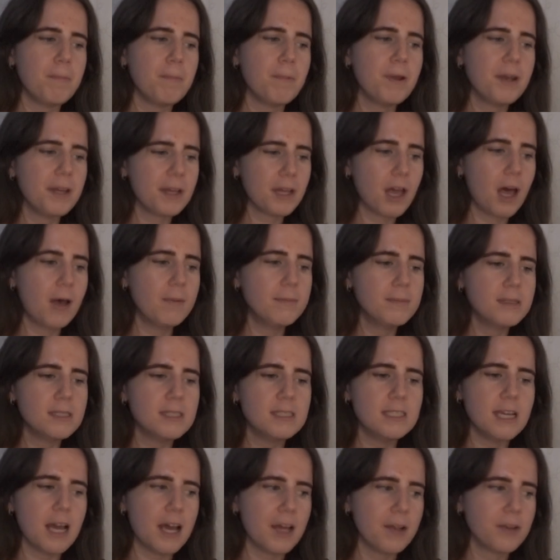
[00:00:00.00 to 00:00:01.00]
when it
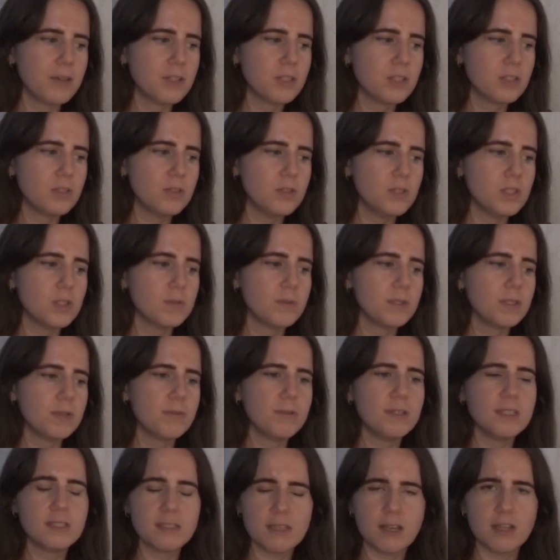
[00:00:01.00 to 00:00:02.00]
comes down to doing
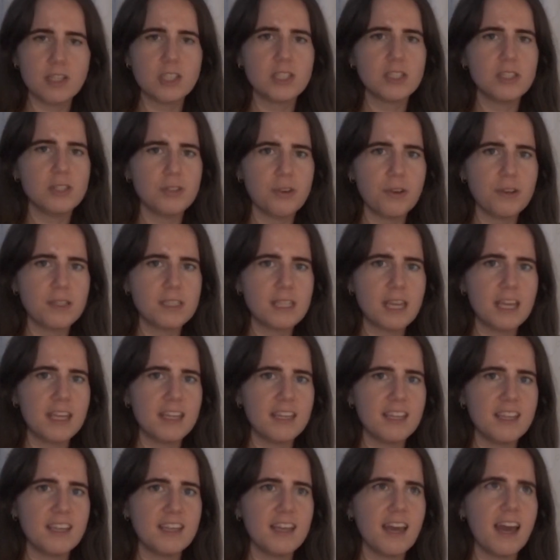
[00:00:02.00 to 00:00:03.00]
research and
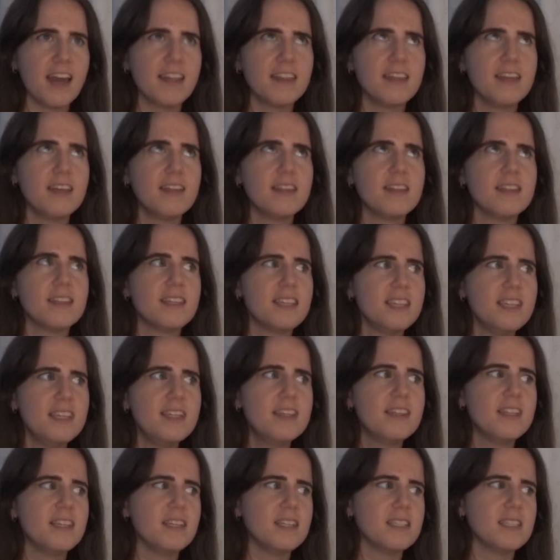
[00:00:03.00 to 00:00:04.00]
note-taking, I think the
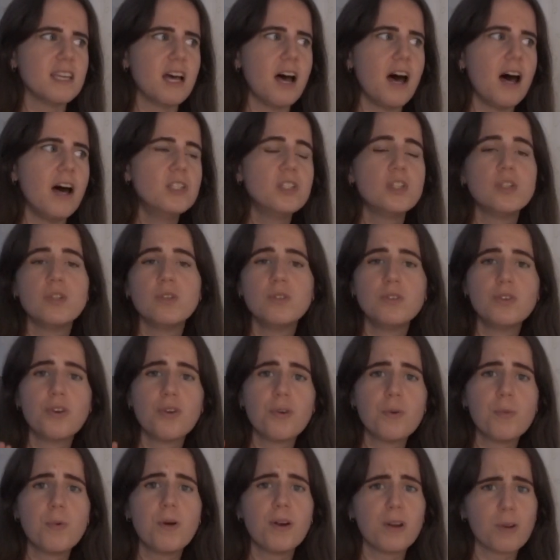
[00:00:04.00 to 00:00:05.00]
key things are to
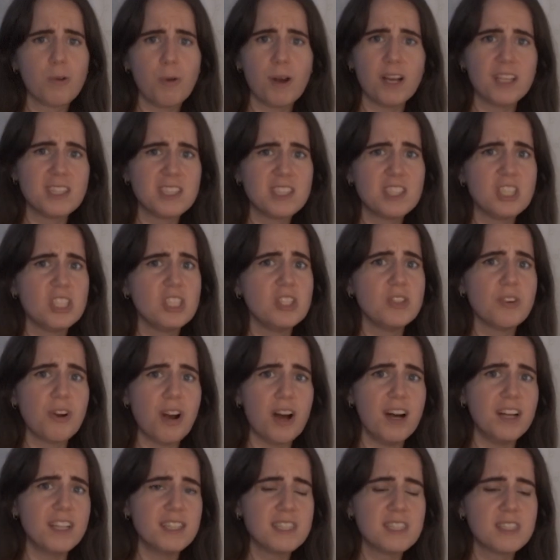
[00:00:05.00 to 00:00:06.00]
know what question
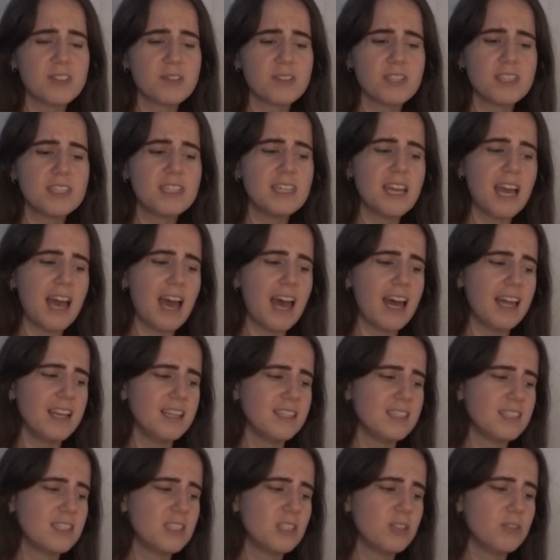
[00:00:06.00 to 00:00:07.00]
you're answering
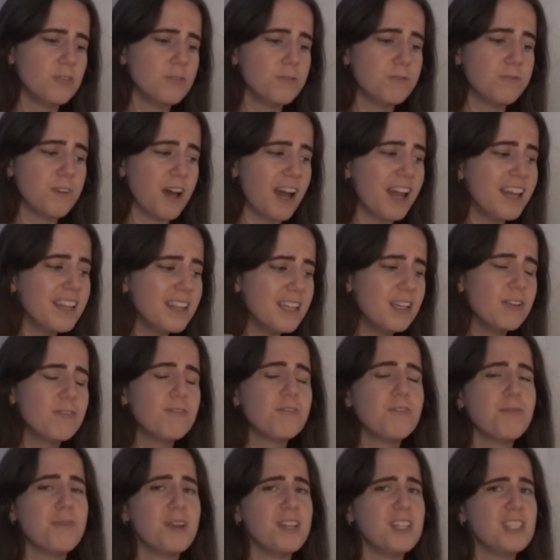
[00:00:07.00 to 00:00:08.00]
and to find the
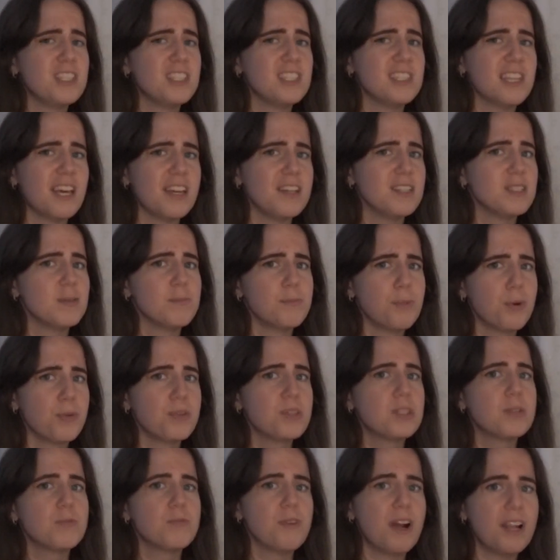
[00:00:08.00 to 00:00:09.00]
information that is
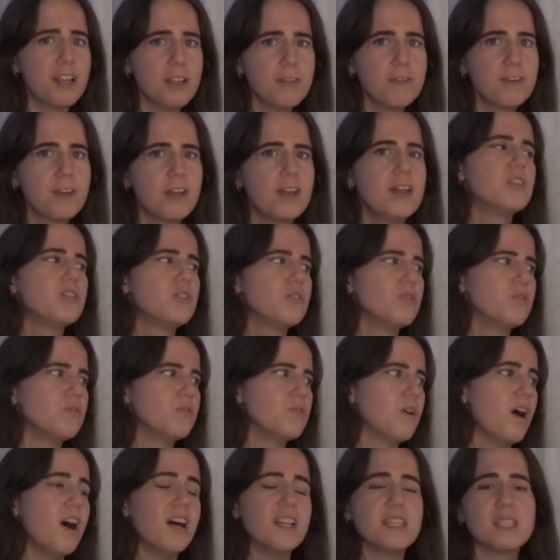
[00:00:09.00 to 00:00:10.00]
most relevant
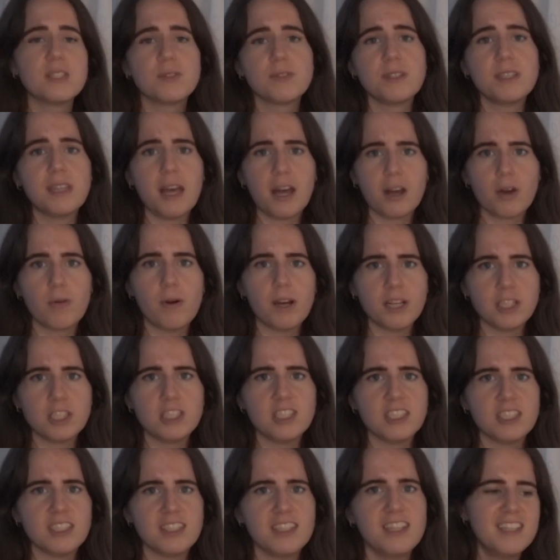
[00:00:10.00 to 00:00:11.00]
to answering that
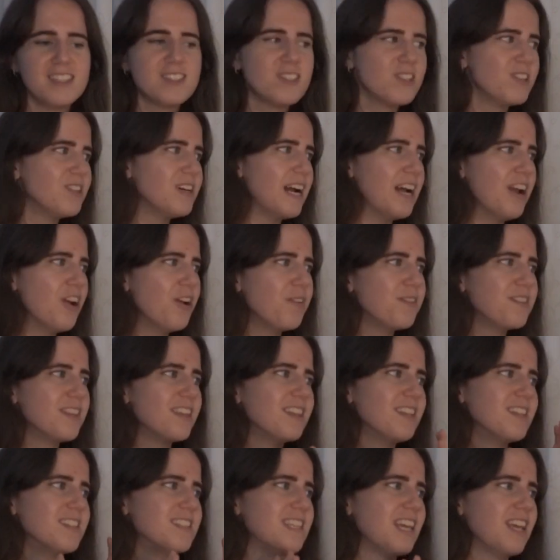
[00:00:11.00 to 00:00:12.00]
question. So I hope
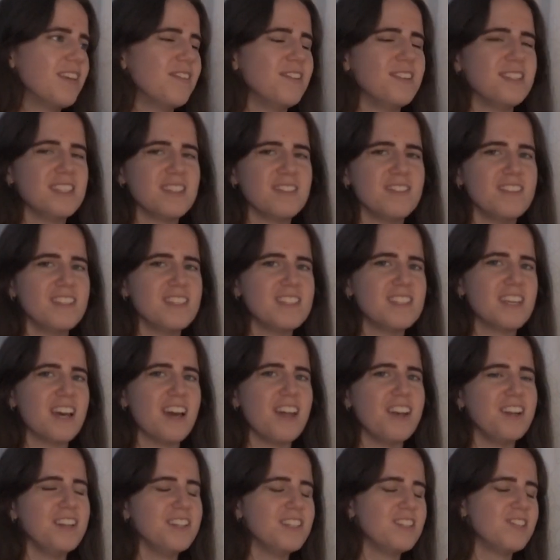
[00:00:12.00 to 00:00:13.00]
that this gave you some
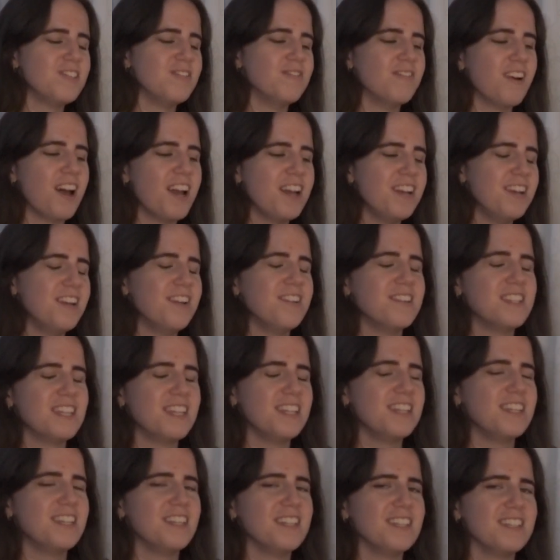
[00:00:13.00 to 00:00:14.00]
insight into my
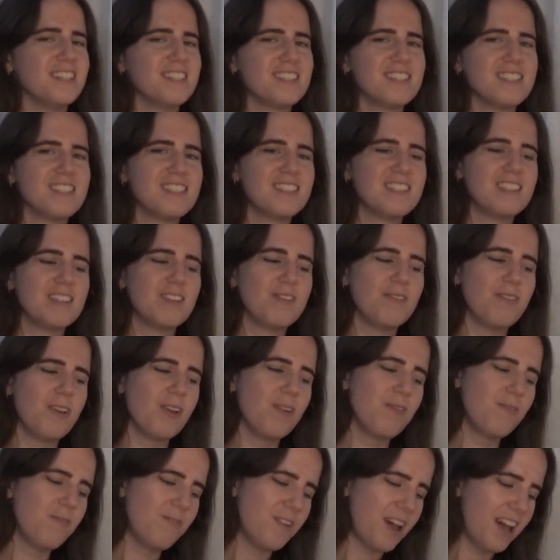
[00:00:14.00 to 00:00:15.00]
note-taking system
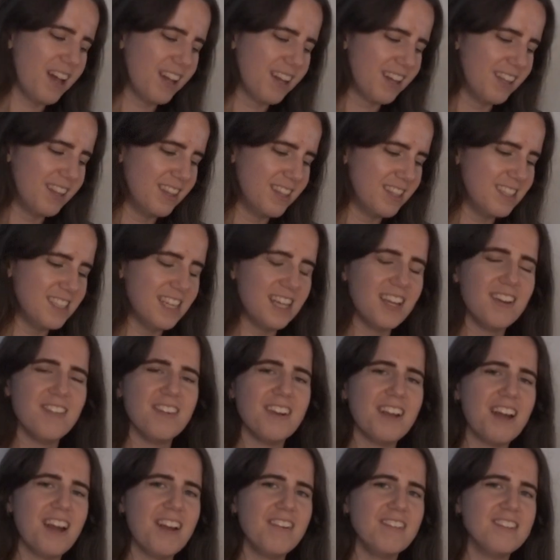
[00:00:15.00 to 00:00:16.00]
back in the day
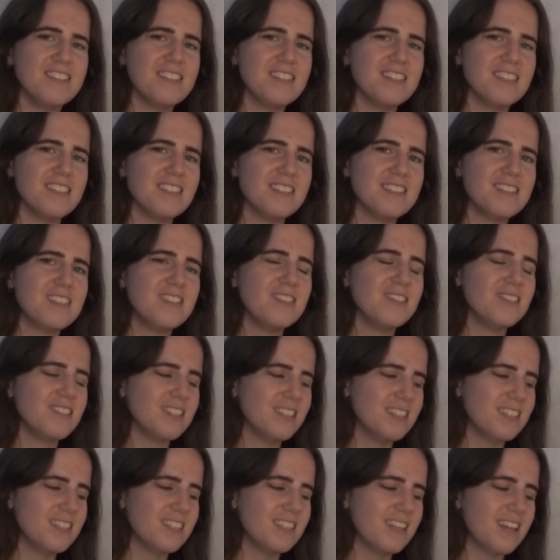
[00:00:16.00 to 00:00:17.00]
when I was a
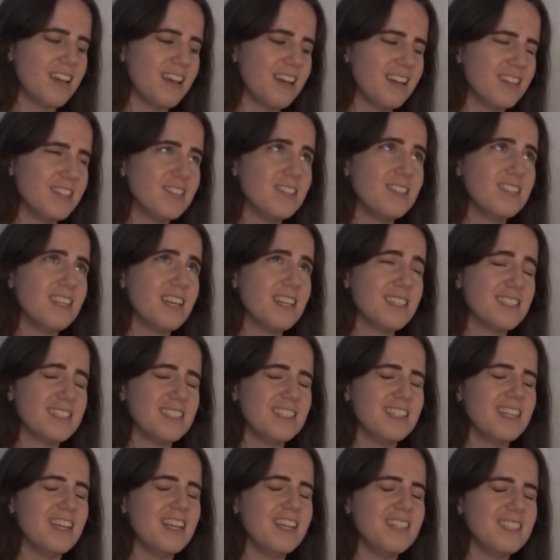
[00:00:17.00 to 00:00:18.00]
student,
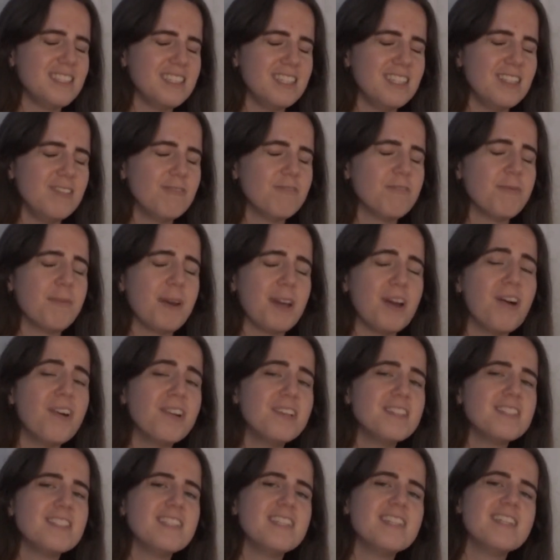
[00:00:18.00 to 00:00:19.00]
2018 for my
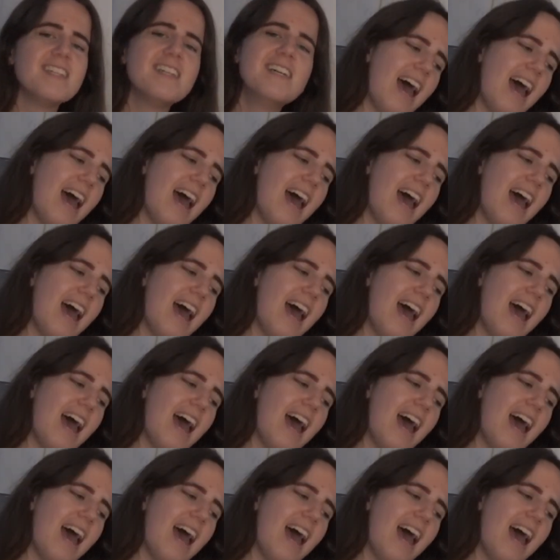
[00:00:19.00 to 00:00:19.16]
honors year.